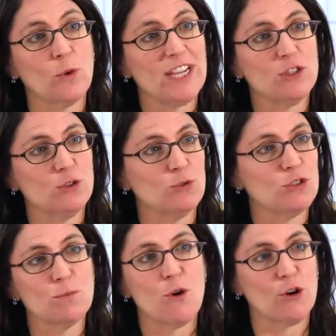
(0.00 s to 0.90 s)
away to
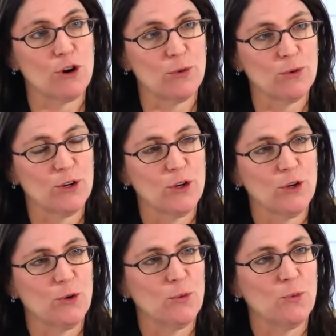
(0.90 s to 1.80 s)
tomorrow,
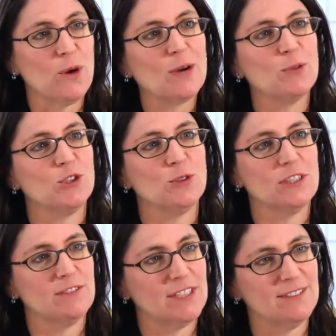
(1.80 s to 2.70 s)
where would you
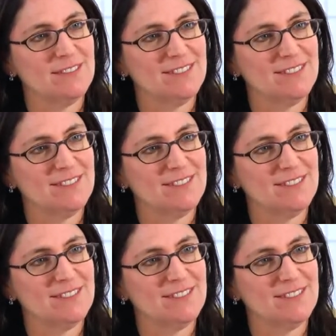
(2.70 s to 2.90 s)
give it?